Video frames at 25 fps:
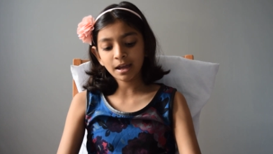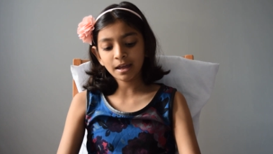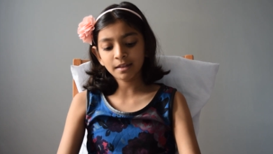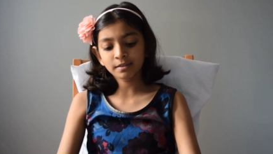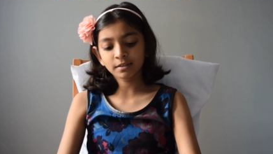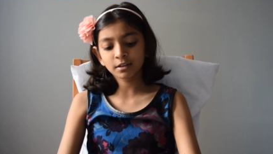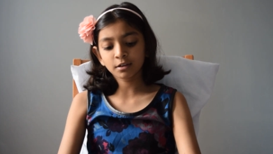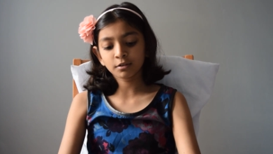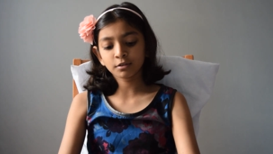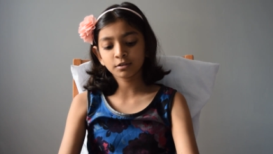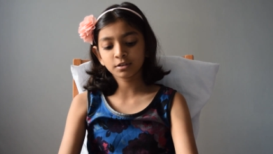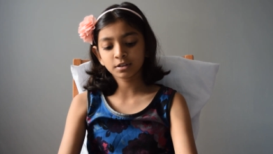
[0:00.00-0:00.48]
and
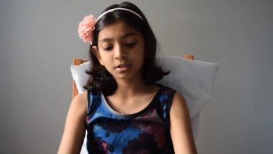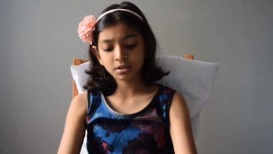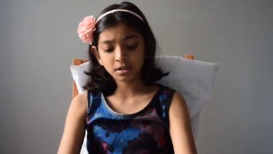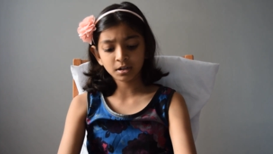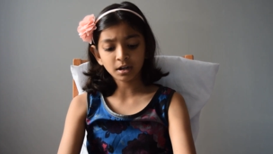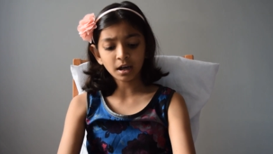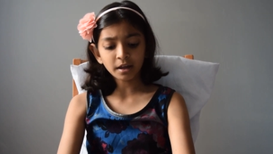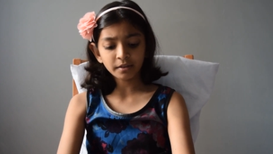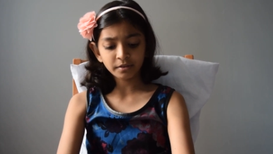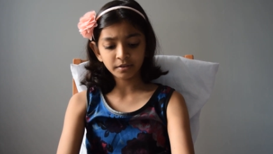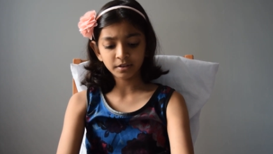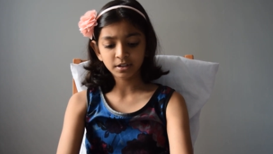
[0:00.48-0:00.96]
there was
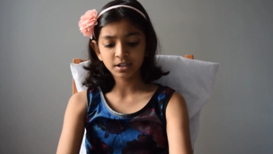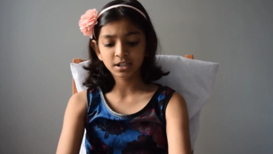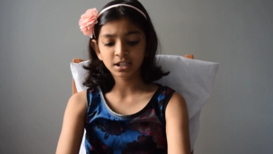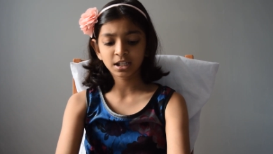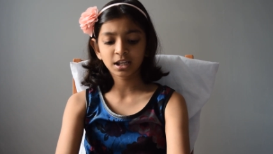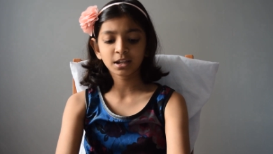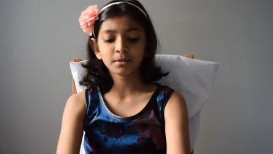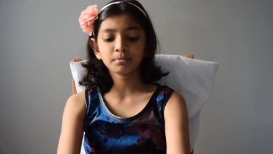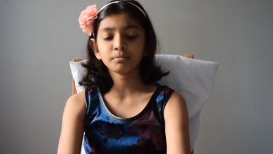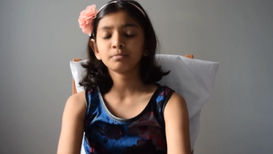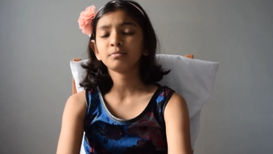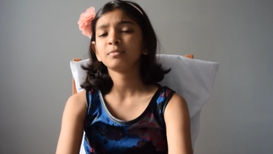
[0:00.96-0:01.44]
another
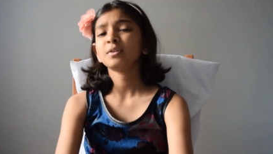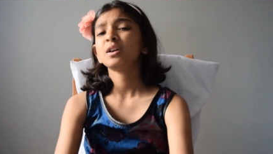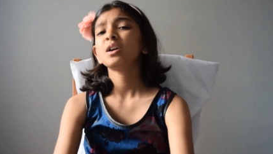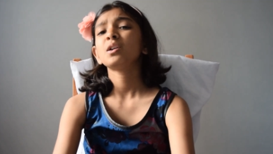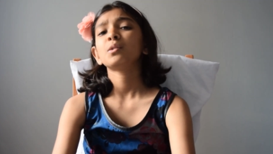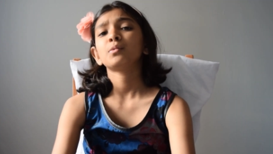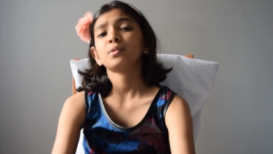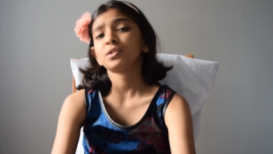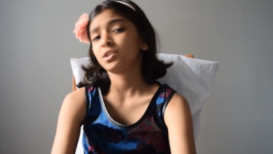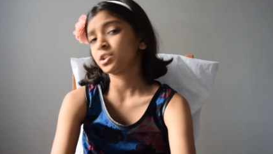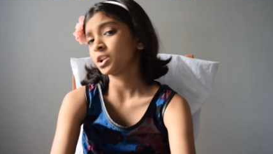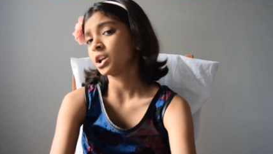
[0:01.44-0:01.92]
team
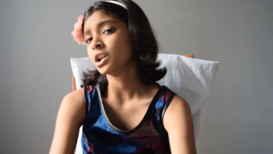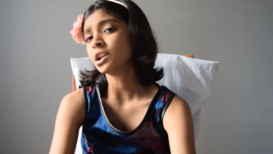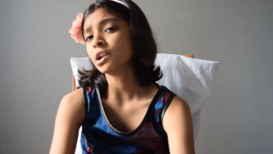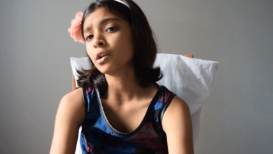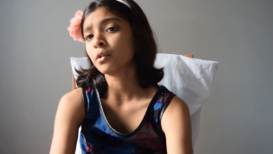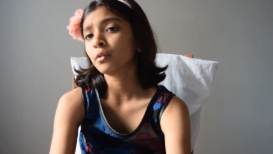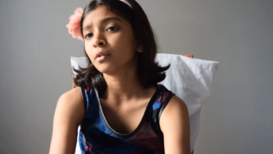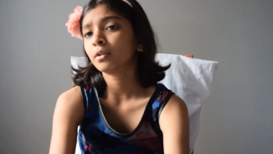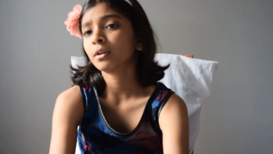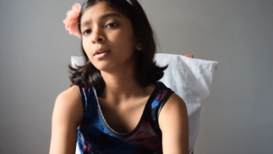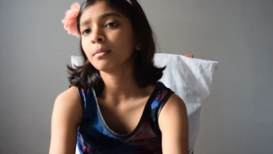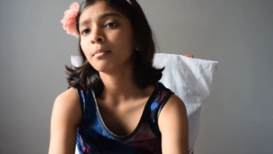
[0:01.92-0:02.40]
which I
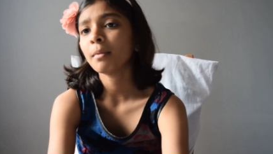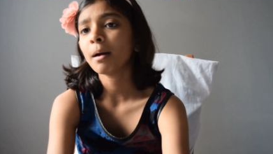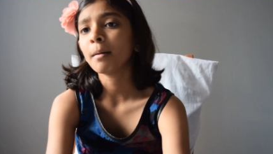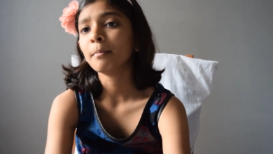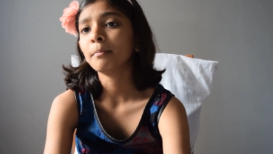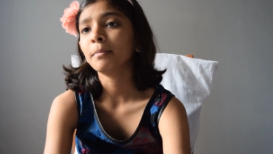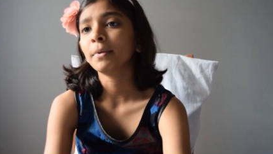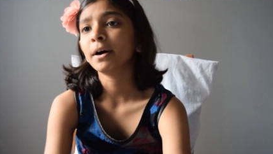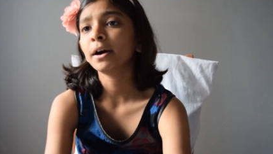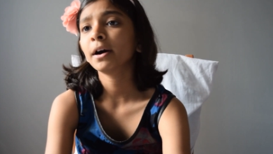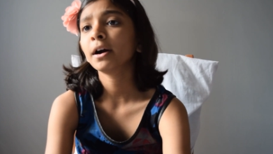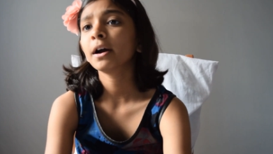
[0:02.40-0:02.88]
don't
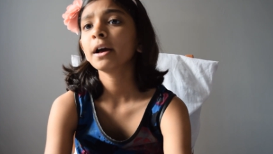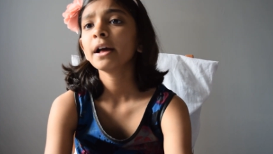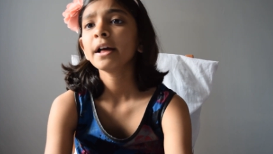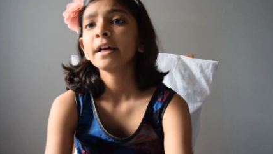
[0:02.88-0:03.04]
remember.